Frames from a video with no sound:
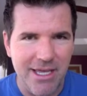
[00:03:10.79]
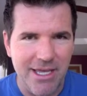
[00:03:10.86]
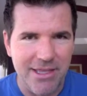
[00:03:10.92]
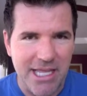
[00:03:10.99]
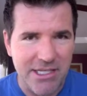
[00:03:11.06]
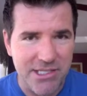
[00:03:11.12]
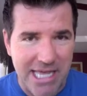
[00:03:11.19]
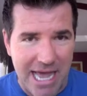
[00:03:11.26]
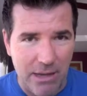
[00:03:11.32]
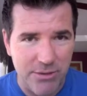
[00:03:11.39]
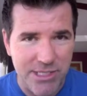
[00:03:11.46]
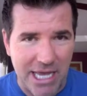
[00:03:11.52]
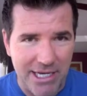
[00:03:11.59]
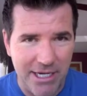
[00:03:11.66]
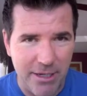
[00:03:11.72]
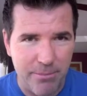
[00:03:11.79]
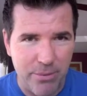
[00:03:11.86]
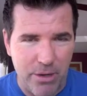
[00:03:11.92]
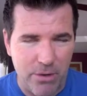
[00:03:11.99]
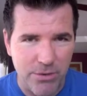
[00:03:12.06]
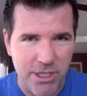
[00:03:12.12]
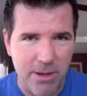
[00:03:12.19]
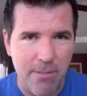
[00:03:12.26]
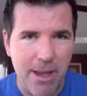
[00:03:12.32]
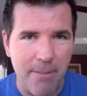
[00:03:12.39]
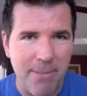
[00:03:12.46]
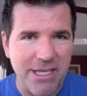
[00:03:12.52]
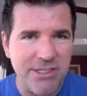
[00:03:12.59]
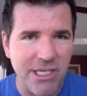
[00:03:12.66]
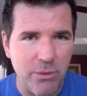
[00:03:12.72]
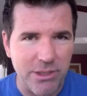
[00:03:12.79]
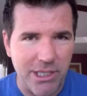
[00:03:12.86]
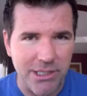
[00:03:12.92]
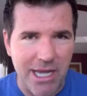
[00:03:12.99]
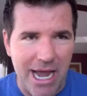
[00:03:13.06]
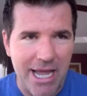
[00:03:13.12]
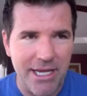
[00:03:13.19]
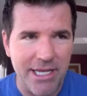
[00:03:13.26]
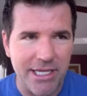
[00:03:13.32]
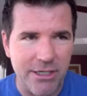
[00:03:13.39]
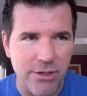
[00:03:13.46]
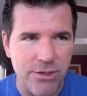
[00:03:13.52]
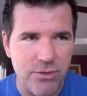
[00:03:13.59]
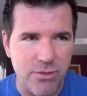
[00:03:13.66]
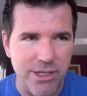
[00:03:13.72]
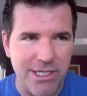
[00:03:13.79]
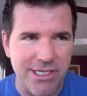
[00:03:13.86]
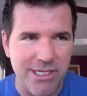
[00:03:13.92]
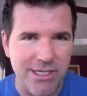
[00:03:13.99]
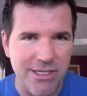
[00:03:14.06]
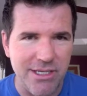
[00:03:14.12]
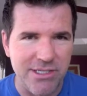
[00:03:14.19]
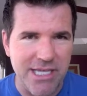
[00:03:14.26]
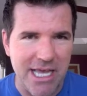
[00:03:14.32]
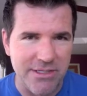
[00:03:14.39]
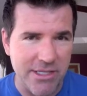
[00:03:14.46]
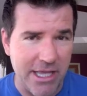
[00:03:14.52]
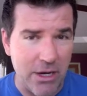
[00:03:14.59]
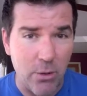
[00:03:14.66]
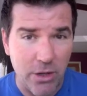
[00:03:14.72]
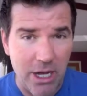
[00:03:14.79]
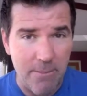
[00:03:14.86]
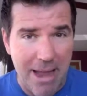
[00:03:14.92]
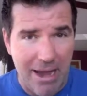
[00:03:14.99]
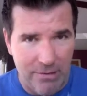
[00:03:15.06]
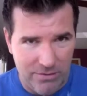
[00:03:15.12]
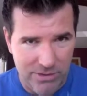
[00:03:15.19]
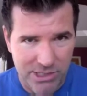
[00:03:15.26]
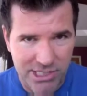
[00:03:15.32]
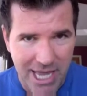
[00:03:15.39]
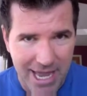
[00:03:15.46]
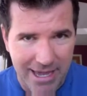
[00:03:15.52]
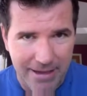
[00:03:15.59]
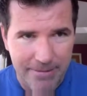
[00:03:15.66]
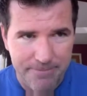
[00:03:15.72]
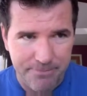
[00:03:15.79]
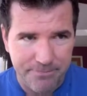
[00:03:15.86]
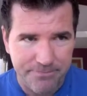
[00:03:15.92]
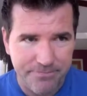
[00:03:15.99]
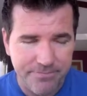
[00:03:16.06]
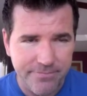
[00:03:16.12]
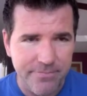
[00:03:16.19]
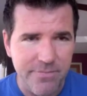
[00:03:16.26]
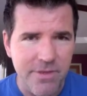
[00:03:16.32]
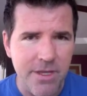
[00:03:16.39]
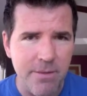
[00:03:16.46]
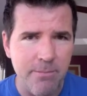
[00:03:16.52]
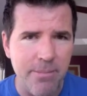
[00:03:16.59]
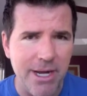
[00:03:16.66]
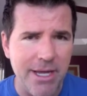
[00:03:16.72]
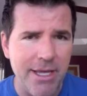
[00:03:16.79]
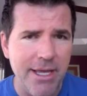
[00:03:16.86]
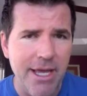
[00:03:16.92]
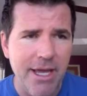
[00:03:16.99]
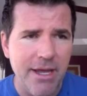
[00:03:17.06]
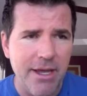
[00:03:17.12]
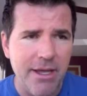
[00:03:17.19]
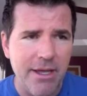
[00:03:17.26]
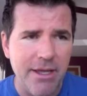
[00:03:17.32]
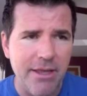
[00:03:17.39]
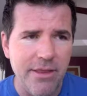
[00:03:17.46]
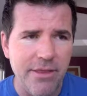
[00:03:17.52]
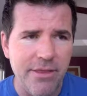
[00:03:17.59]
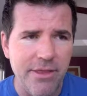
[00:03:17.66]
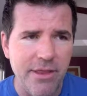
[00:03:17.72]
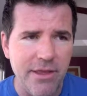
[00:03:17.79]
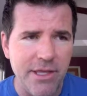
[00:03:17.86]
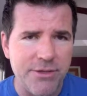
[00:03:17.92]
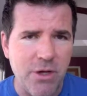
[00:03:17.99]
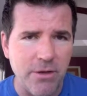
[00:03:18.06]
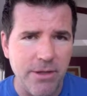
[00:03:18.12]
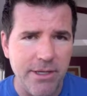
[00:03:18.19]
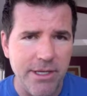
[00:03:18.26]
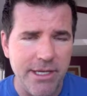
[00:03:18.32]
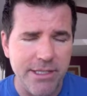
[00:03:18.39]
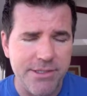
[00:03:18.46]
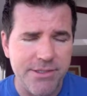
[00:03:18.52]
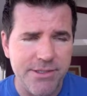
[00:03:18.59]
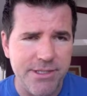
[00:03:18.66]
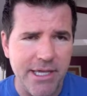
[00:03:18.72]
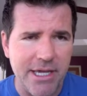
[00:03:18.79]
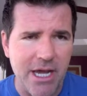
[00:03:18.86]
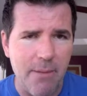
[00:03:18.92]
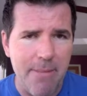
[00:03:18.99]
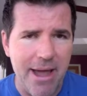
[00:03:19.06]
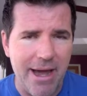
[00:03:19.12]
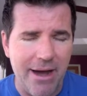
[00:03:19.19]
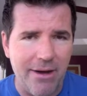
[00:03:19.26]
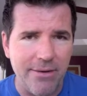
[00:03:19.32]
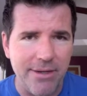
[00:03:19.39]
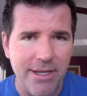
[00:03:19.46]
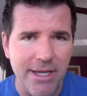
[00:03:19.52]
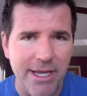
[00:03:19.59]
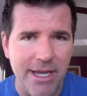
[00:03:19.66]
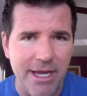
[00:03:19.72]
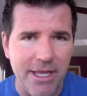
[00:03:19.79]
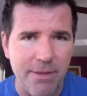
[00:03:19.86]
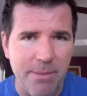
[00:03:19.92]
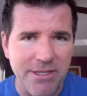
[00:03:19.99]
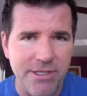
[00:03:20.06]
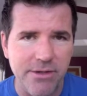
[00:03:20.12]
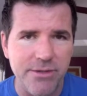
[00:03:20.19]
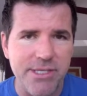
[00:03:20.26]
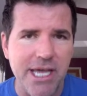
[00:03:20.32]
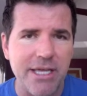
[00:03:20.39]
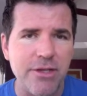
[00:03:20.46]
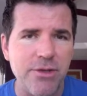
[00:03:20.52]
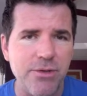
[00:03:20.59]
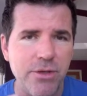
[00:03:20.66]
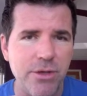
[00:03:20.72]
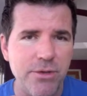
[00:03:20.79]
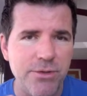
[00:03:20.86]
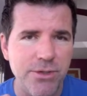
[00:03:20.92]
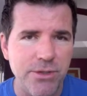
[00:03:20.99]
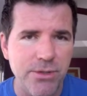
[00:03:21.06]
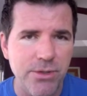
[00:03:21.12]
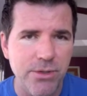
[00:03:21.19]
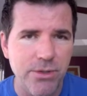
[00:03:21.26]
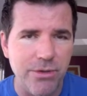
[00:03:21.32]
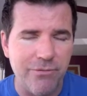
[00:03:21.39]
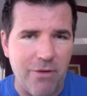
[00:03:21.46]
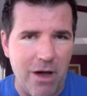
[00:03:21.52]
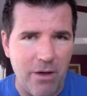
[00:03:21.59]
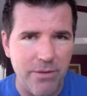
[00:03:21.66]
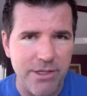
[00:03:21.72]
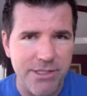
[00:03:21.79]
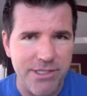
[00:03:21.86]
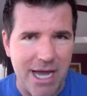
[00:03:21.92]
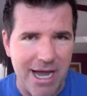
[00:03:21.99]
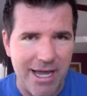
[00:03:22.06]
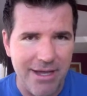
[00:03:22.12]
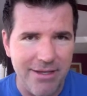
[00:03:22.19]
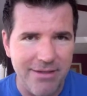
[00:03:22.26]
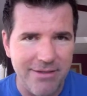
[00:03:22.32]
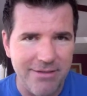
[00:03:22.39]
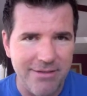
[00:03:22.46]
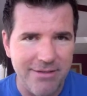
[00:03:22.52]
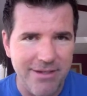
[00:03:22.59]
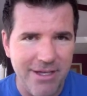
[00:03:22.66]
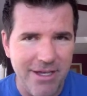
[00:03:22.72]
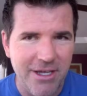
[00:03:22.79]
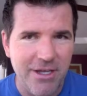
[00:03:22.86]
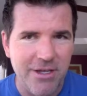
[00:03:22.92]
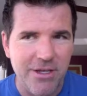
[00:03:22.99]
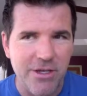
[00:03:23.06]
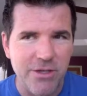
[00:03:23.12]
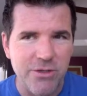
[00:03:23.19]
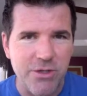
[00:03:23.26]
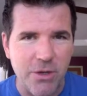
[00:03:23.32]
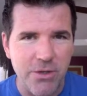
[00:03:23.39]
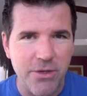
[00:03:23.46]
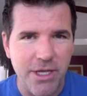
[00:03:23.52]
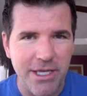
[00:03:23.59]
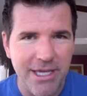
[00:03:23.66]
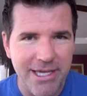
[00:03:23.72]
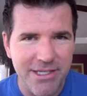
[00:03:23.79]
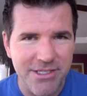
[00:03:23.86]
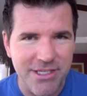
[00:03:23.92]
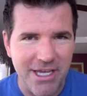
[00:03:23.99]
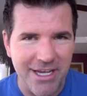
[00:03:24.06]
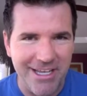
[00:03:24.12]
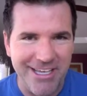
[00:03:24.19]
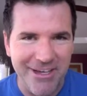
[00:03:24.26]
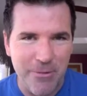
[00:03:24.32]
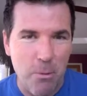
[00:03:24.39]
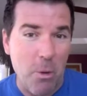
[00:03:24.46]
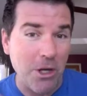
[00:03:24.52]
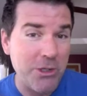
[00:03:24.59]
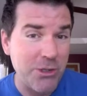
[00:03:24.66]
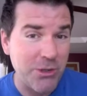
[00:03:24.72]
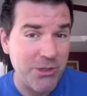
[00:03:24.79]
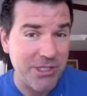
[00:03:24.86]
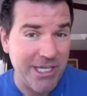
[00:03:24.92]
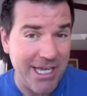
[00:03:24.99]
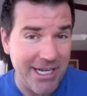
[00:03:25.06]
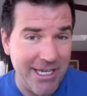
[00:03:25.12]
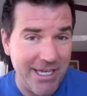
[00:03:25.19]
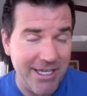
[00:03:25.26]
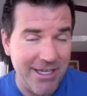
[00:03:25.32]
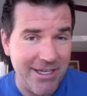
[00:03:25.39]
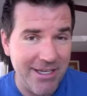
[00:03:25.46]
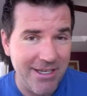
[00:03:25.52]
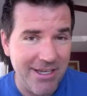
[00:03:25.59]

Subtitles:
And that's the outside in approach. And basically what the dieting industry says, and they don't come out and say it, but it's they come out and basically they're saying, do follow this diet so you can get skinny. Once you're skinny,